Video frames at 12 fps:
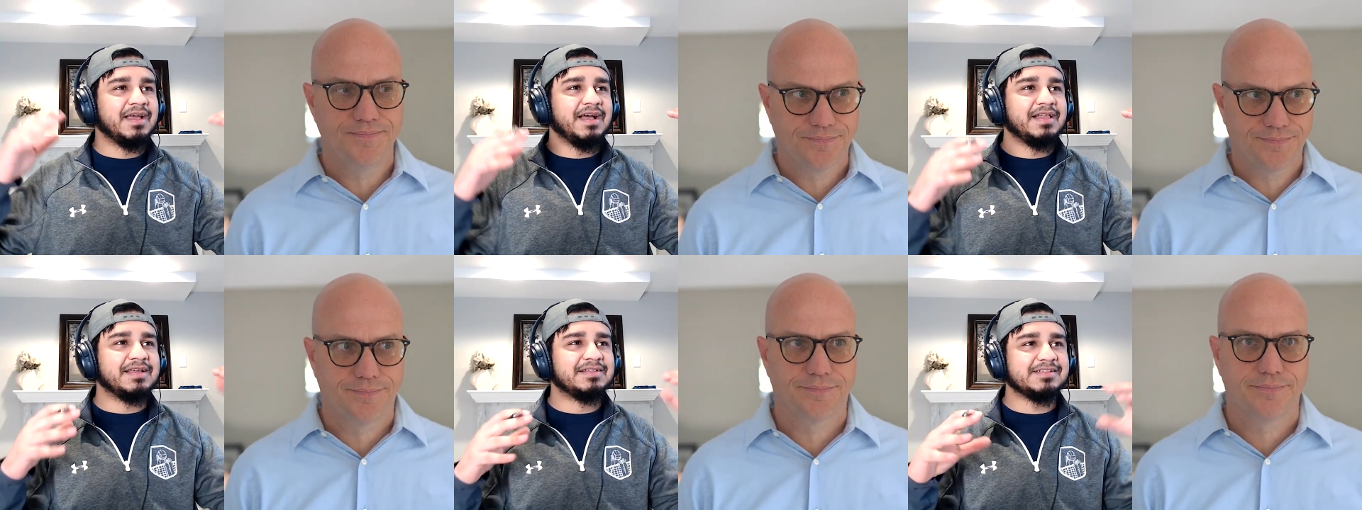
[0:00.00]

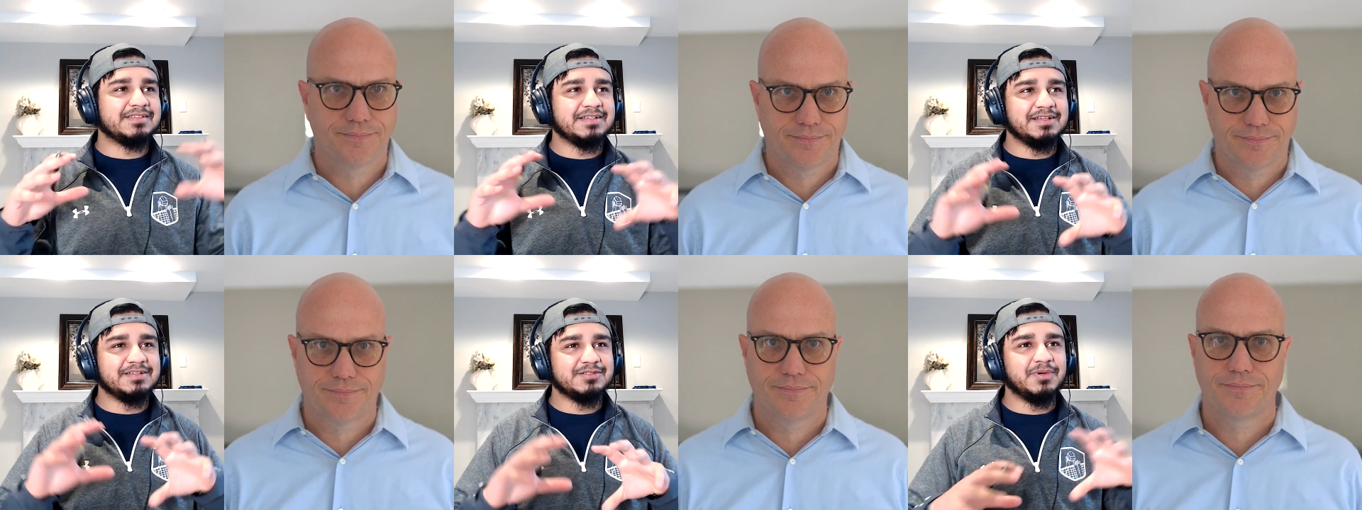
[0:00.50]
Speaker 1: like just
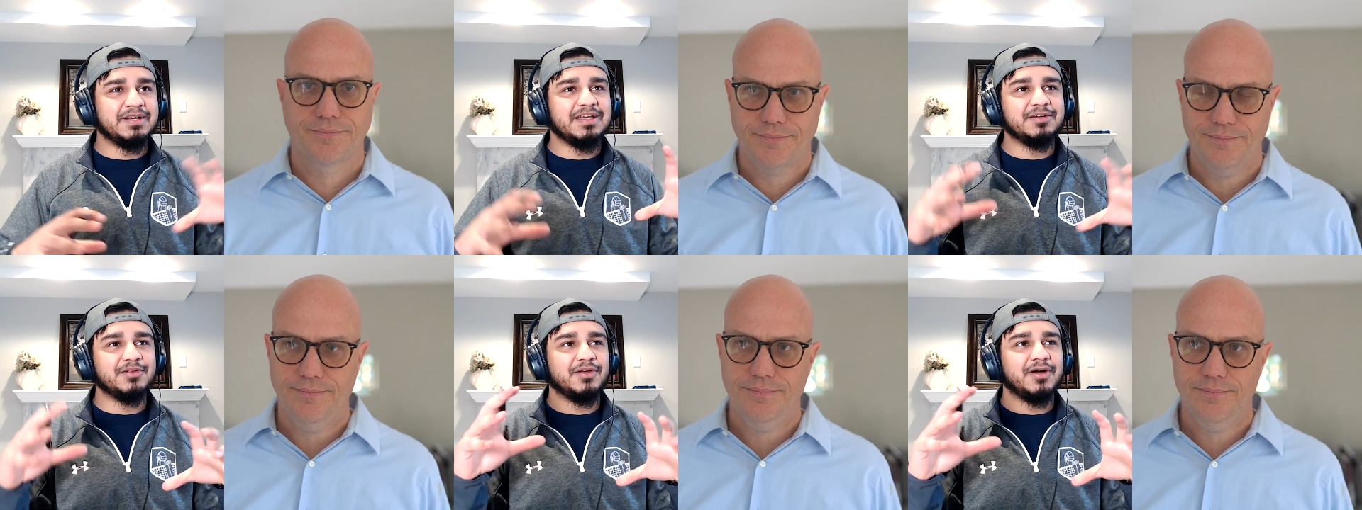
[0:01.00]
I just want to get
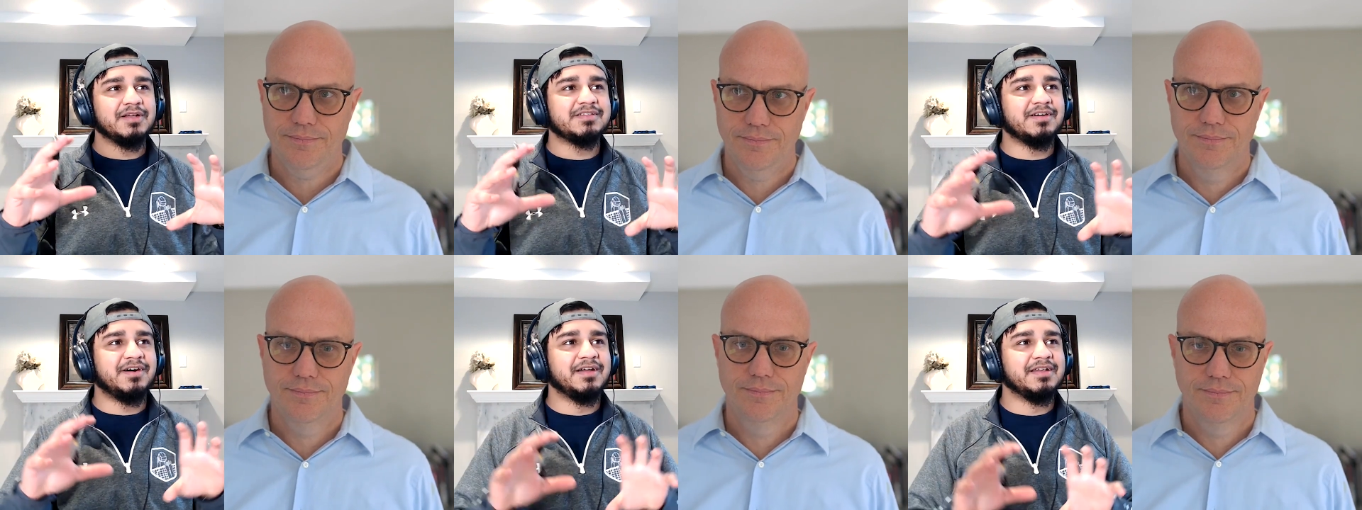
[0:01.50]
your thoughts
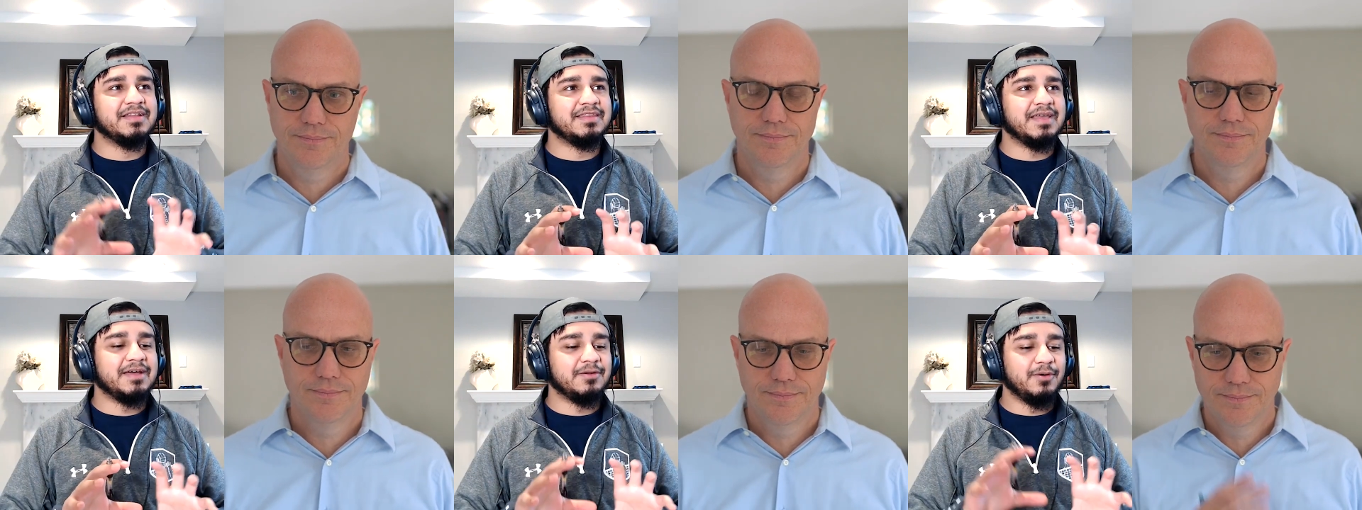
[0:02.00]
on
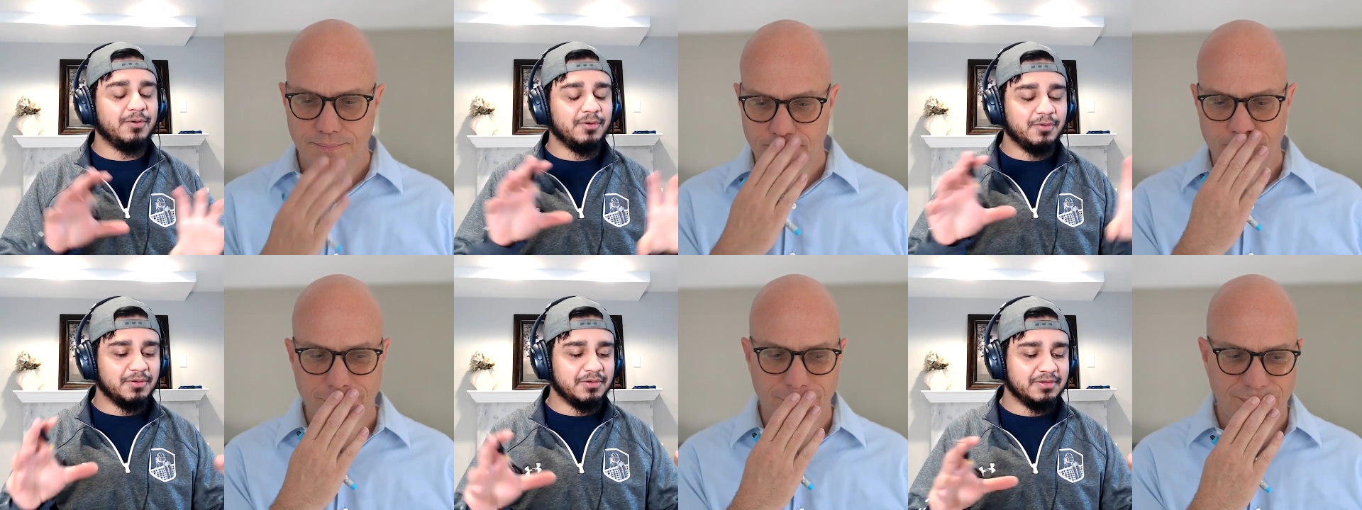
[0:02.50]
that
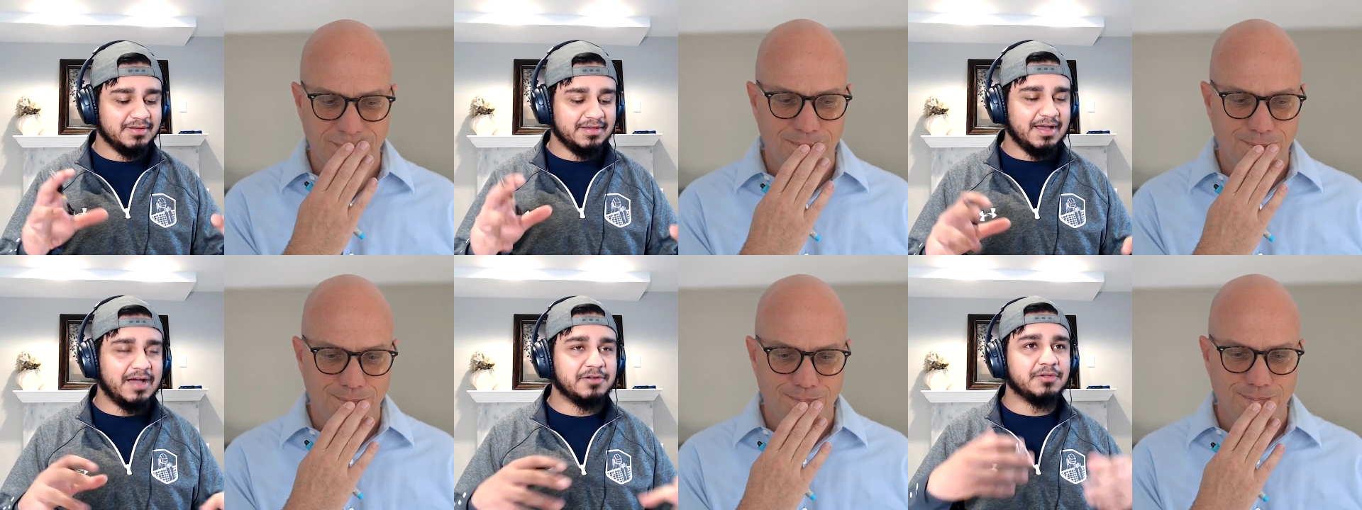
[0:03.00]
whole
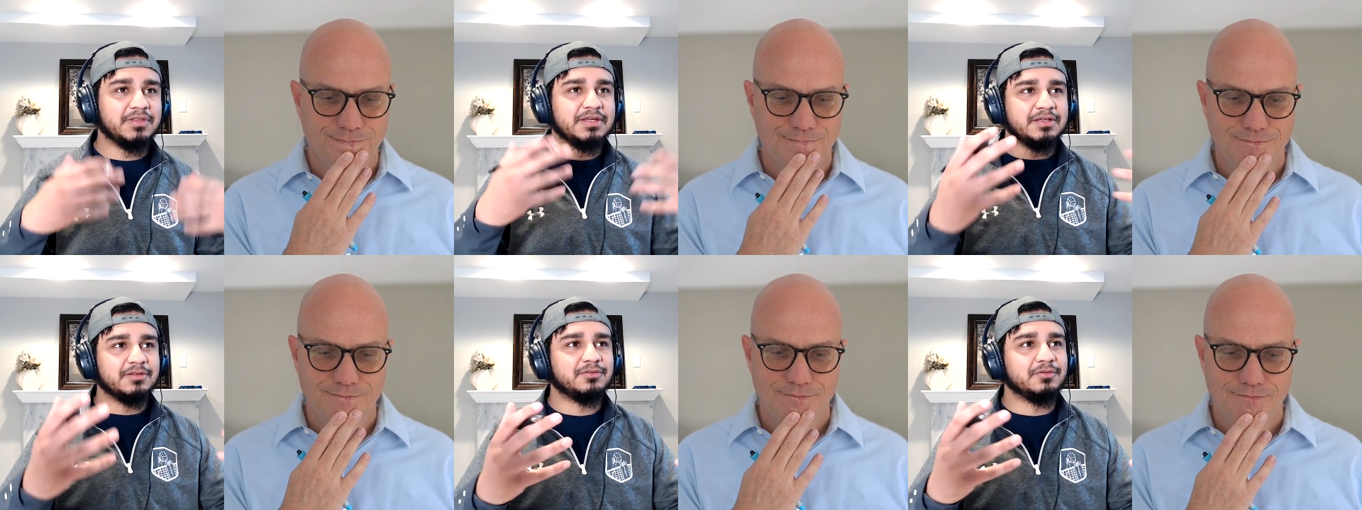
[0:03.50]
how you're
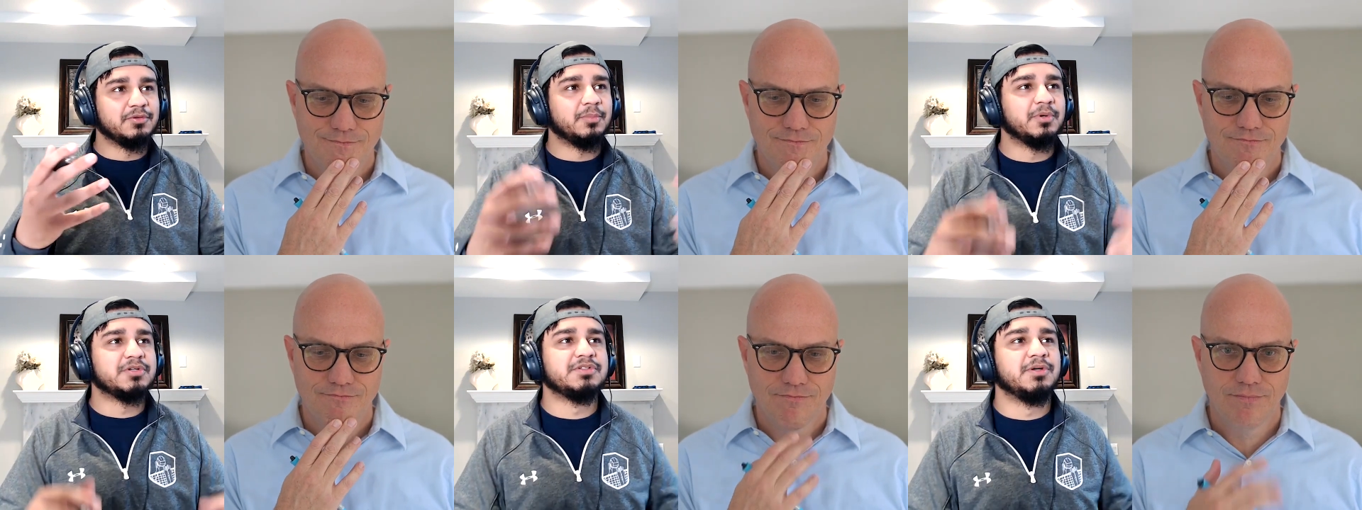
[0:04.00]
thinking through your
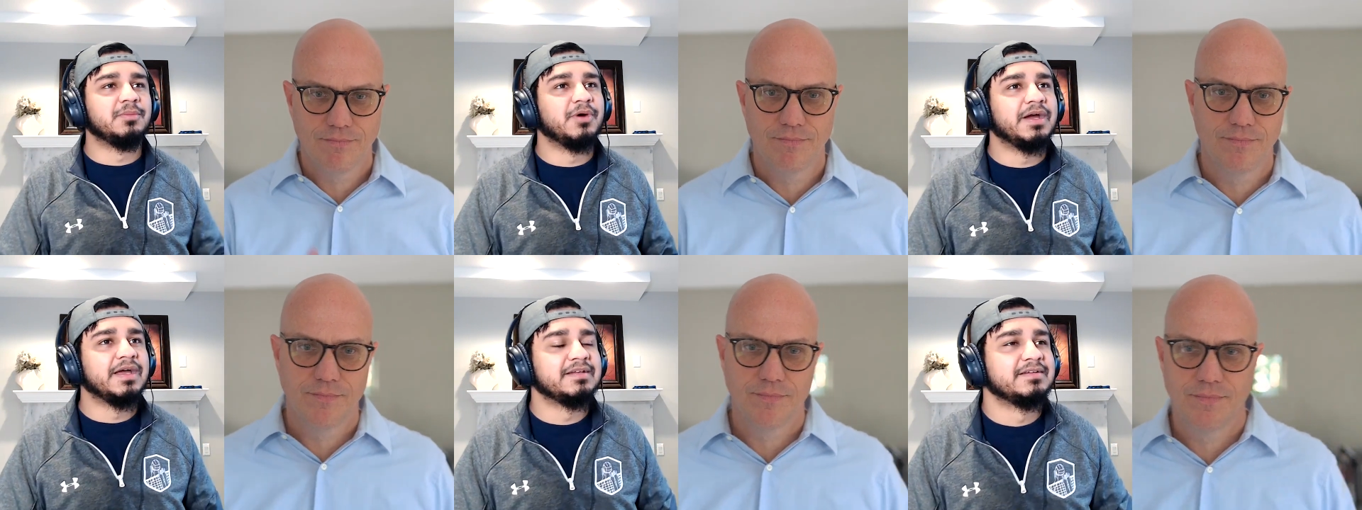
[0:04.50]
personal
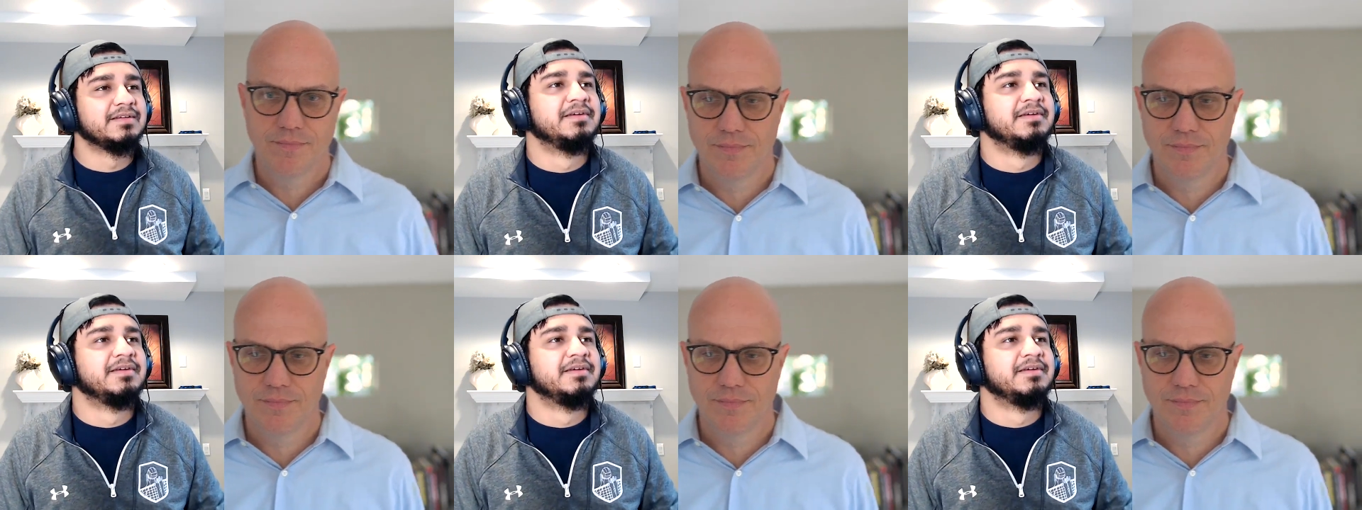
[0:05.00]
brand.